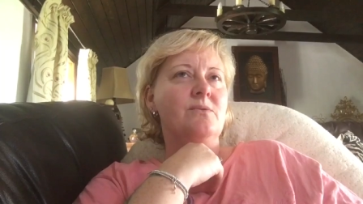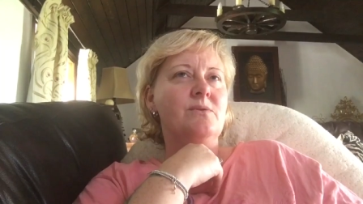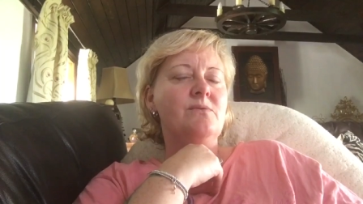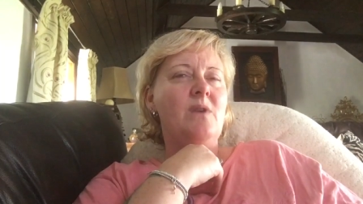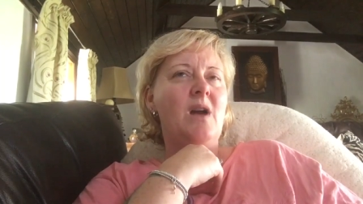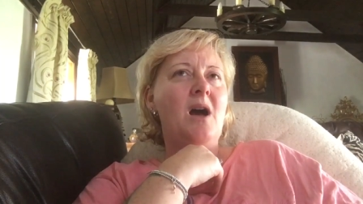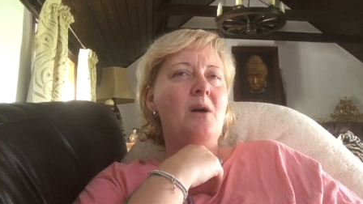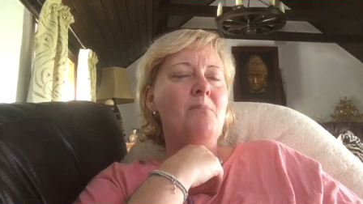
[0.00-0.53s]
It was
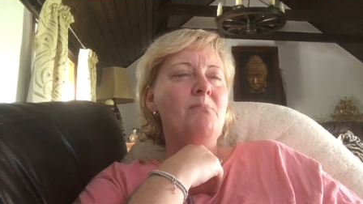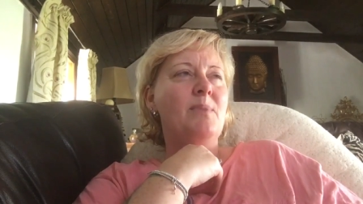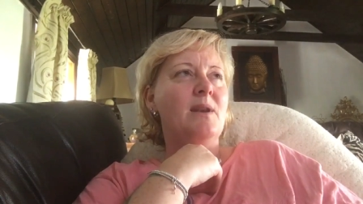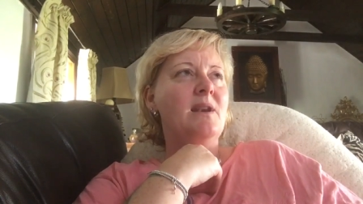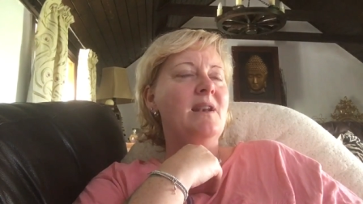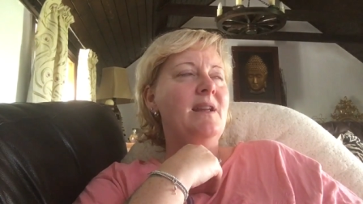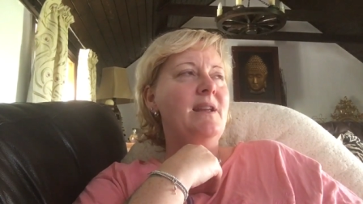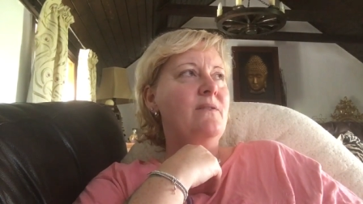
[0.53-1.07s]

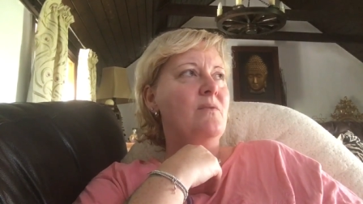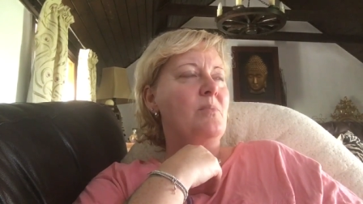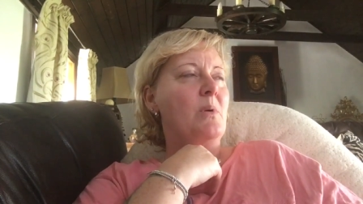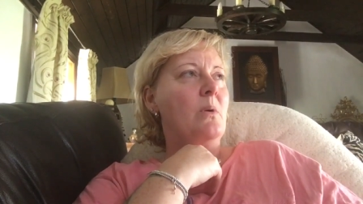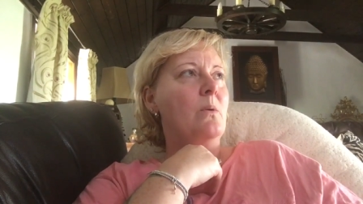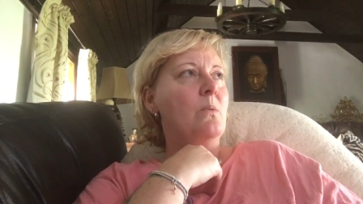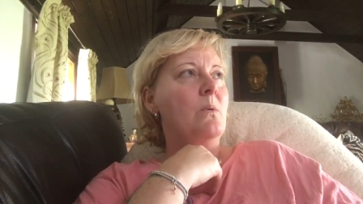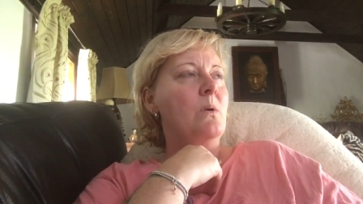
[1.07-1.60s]

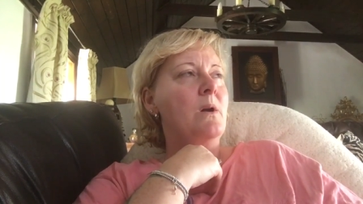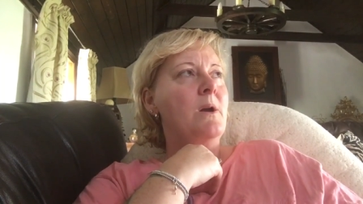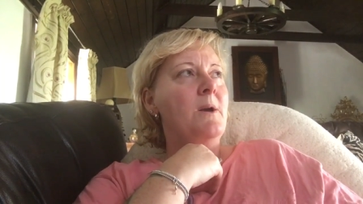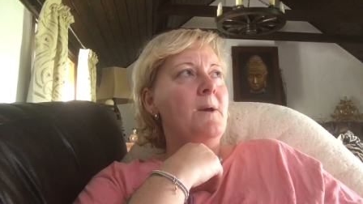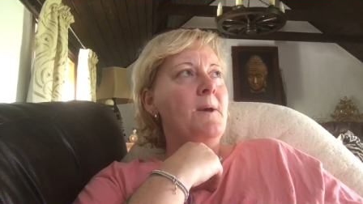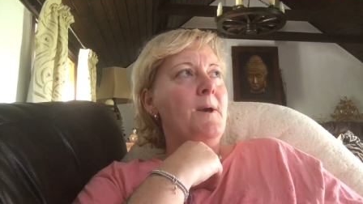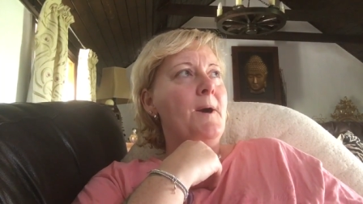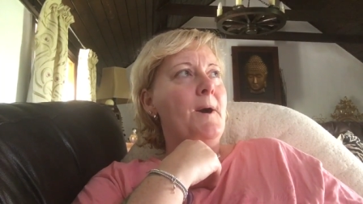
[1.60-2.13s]
unbelievable.
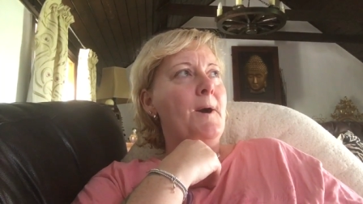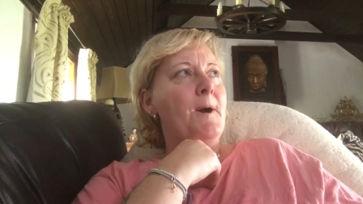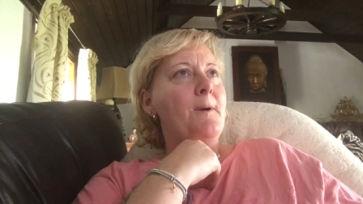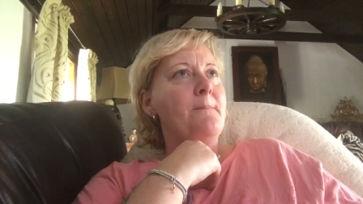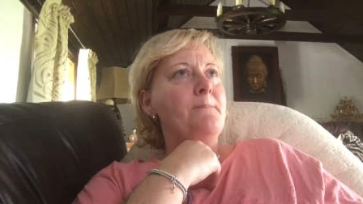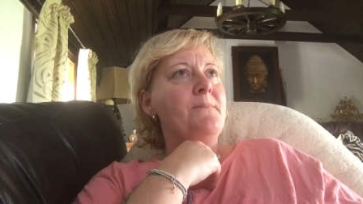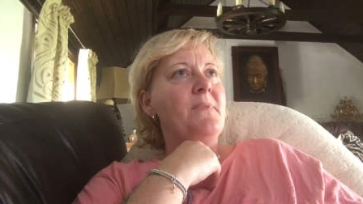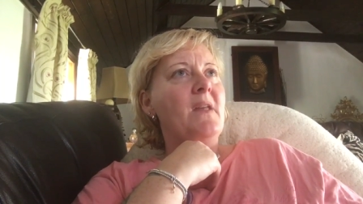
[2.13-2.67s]

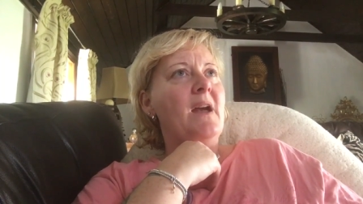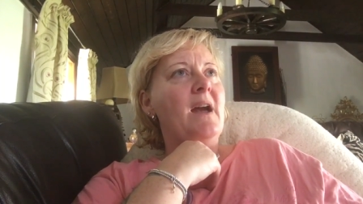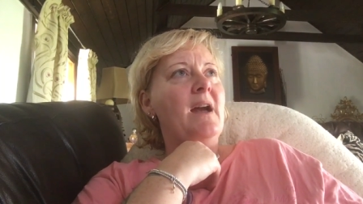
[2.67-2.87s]
And